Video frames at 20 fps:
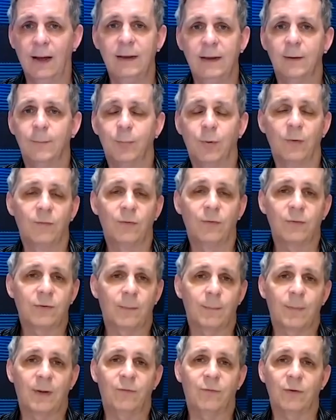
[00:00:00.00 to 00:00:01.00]
I get
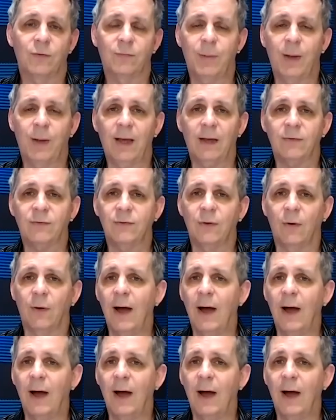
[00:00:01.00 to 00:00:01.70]
approvals on my first pass.